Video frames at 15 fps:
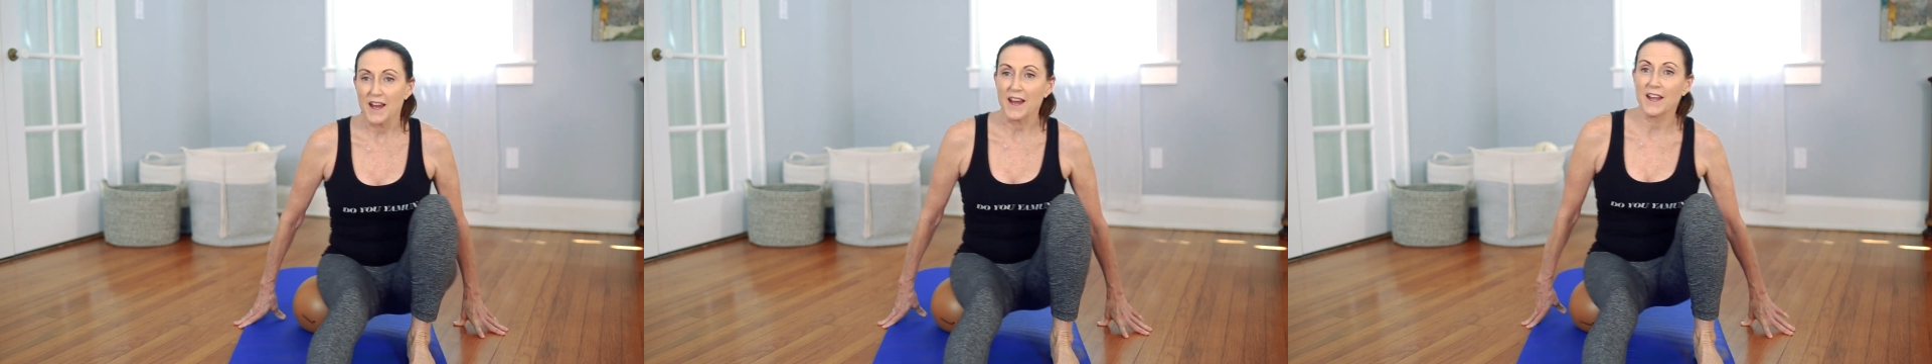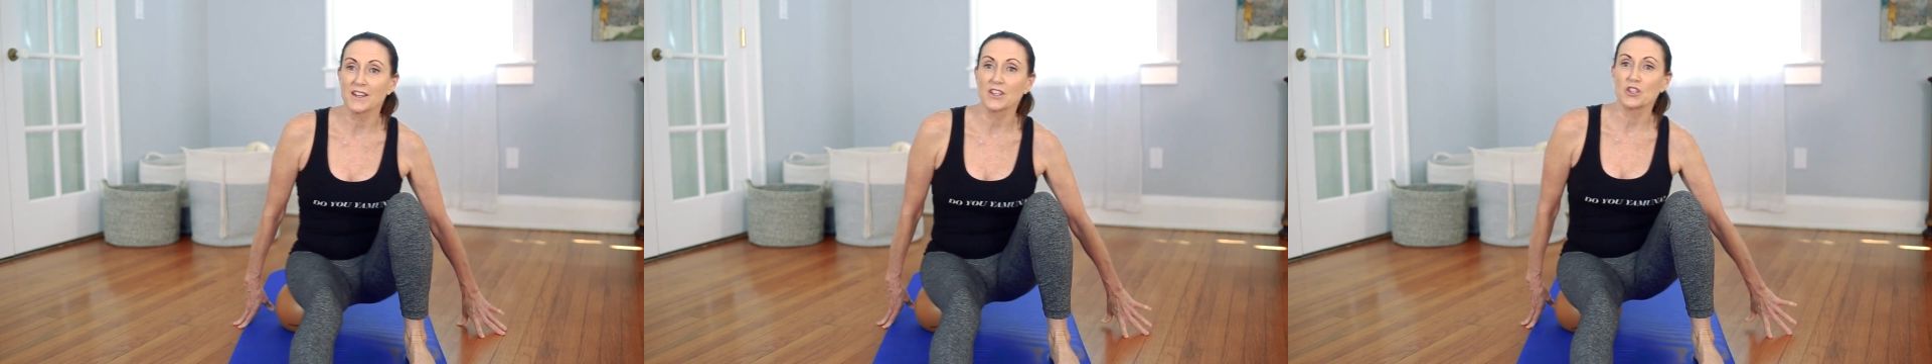
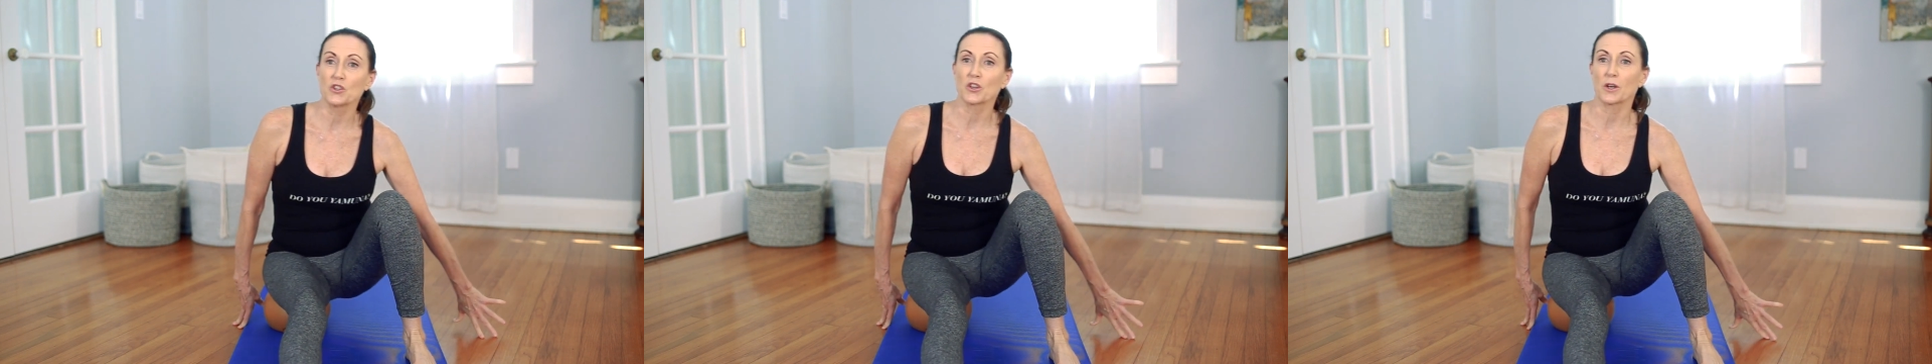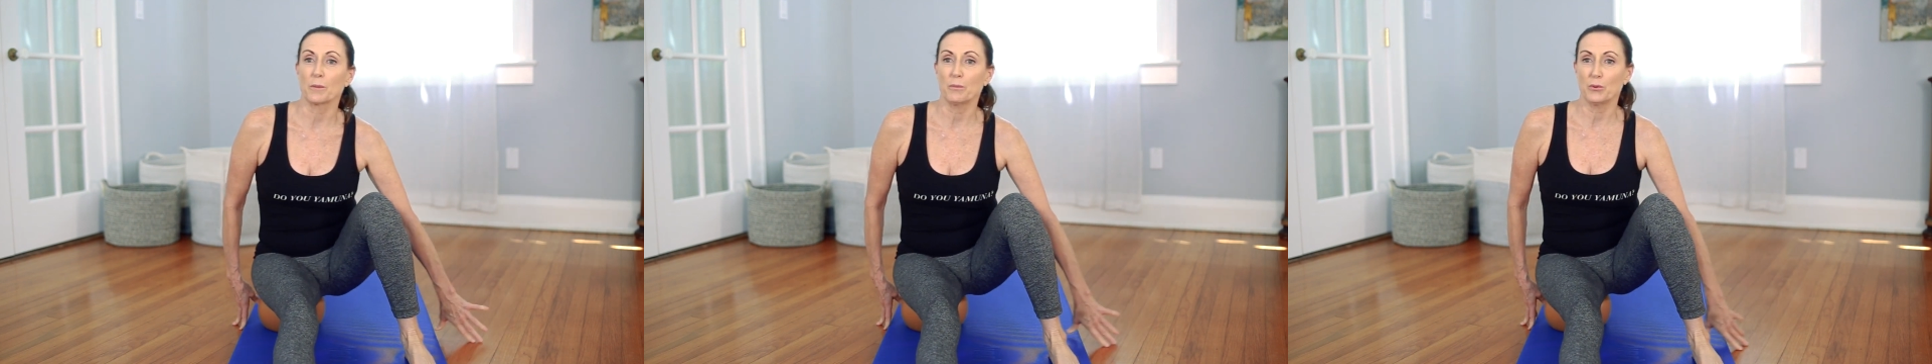and then
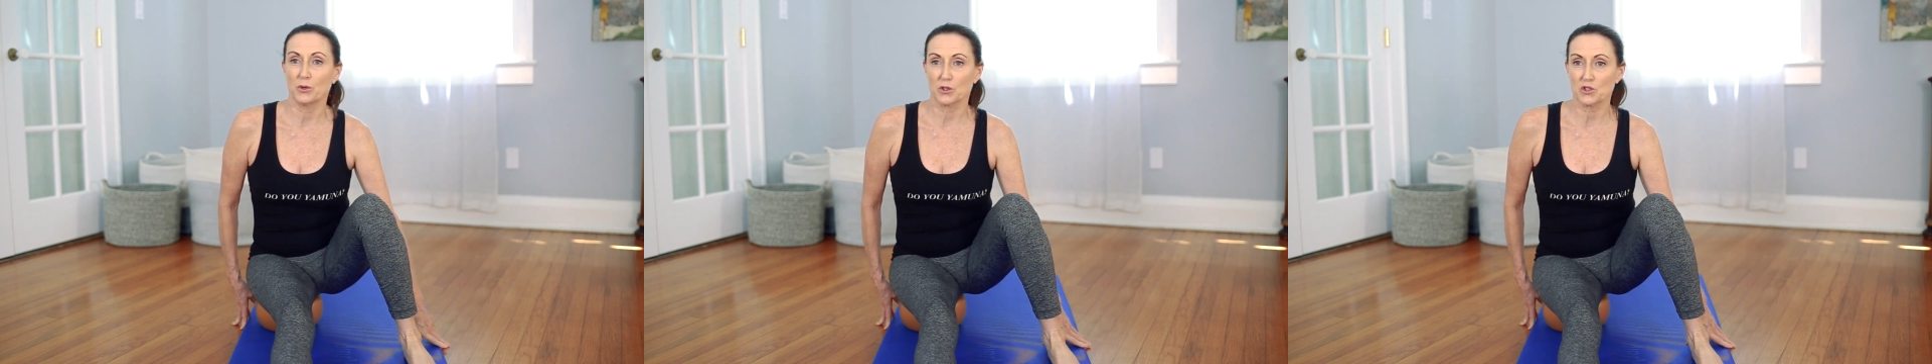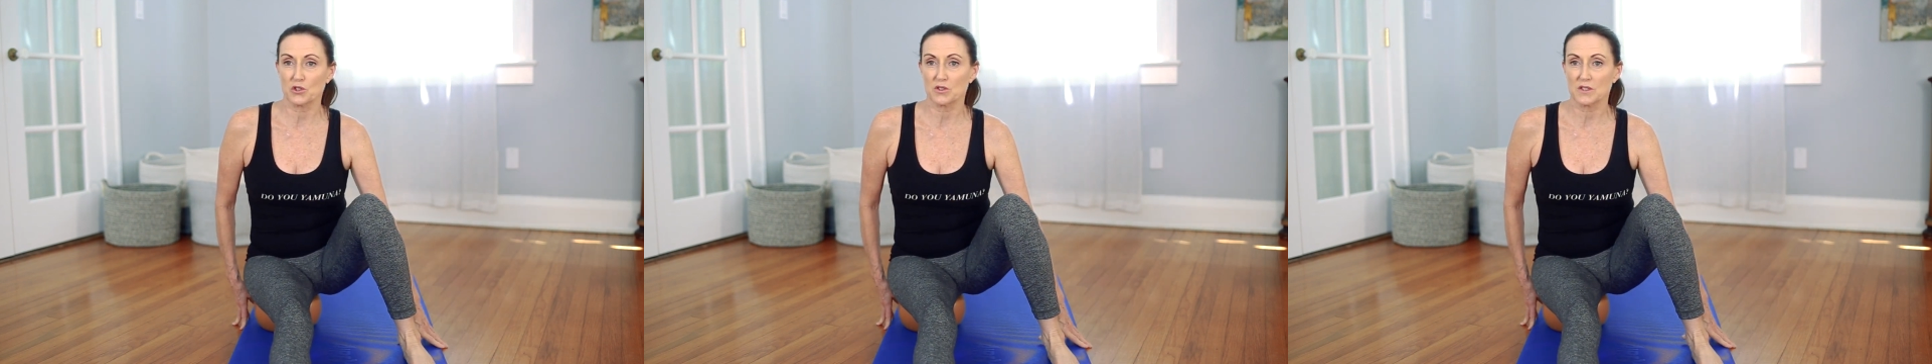you're gonna
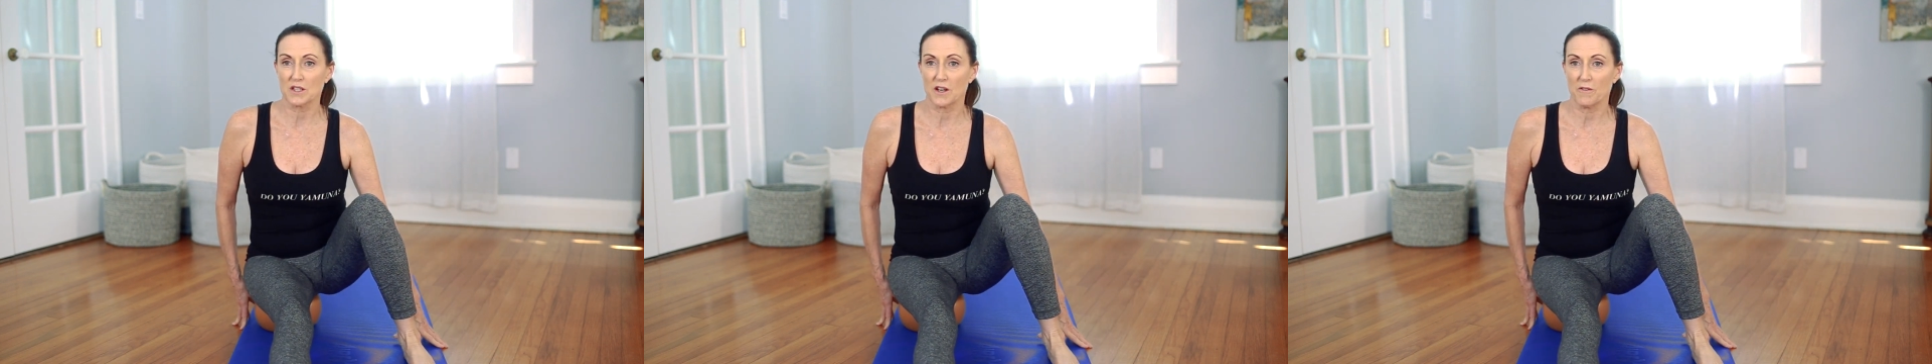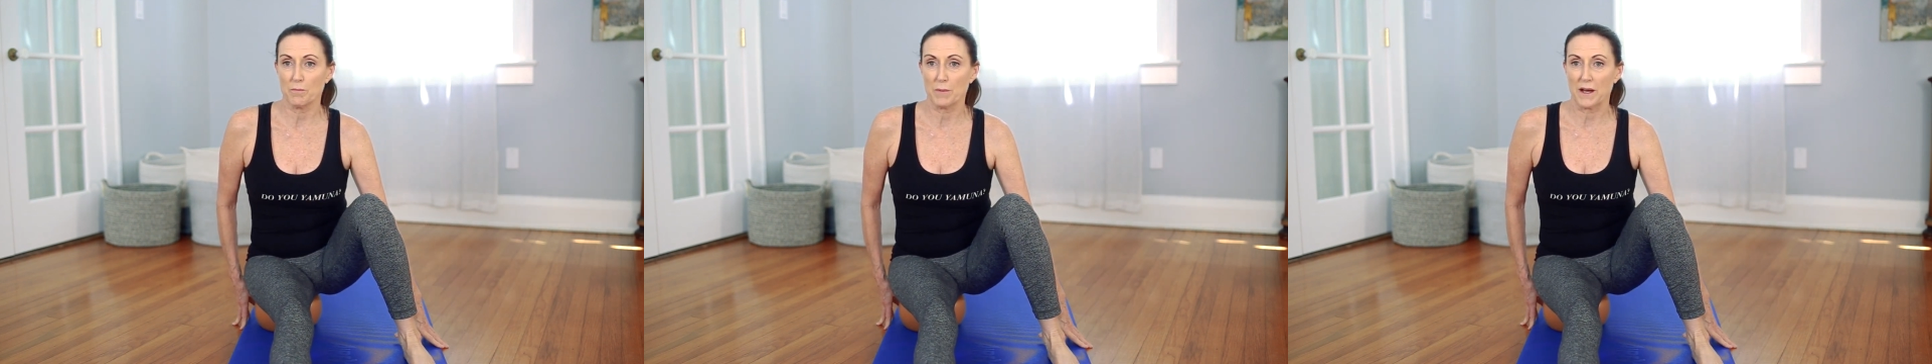push
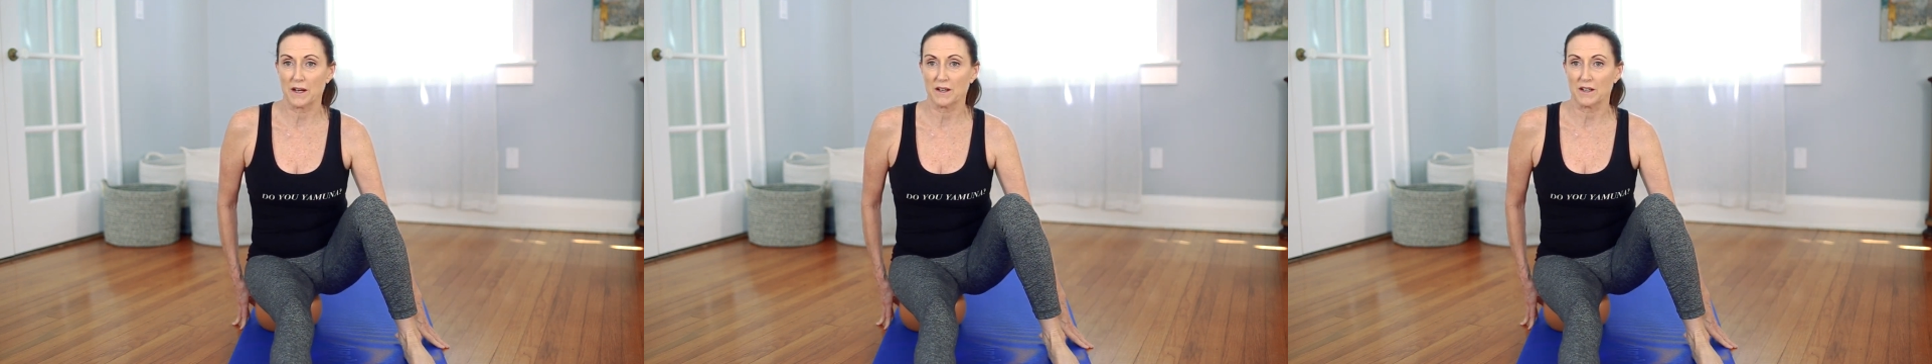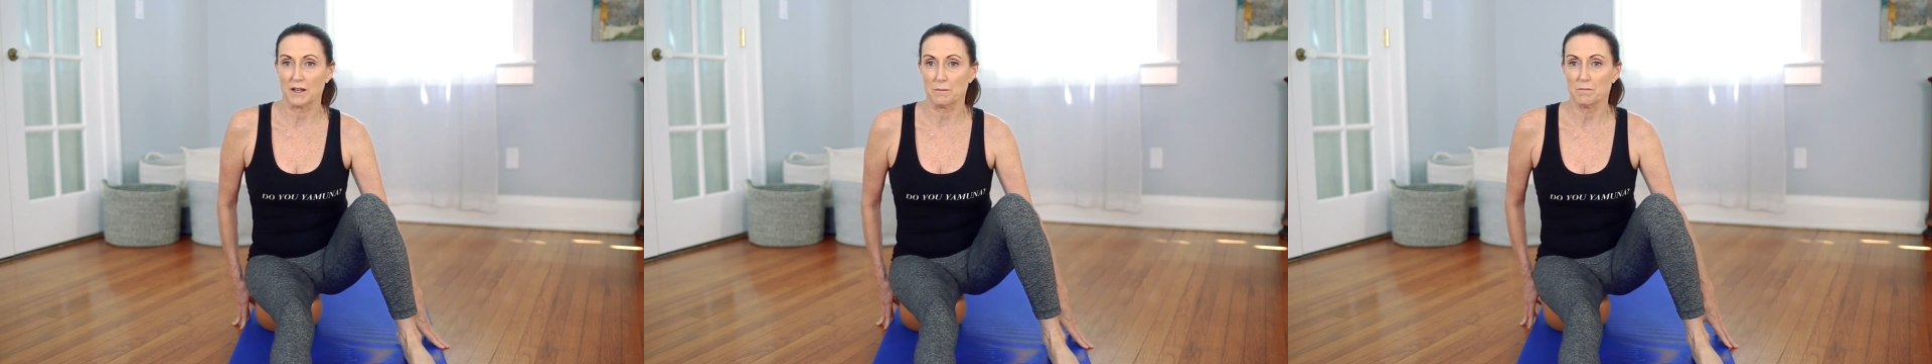yourself
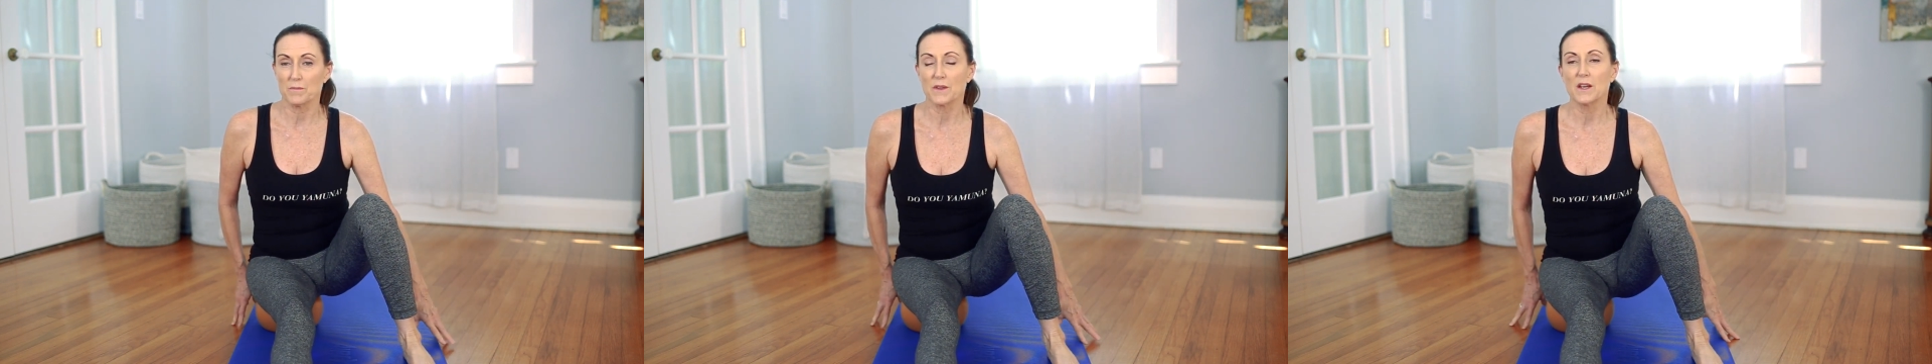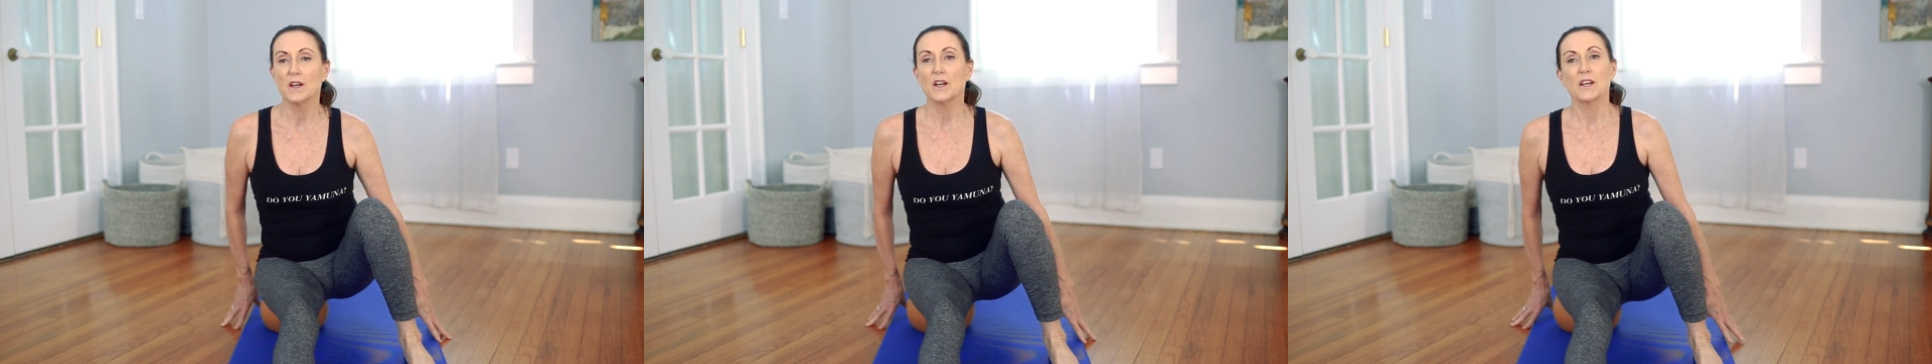back up.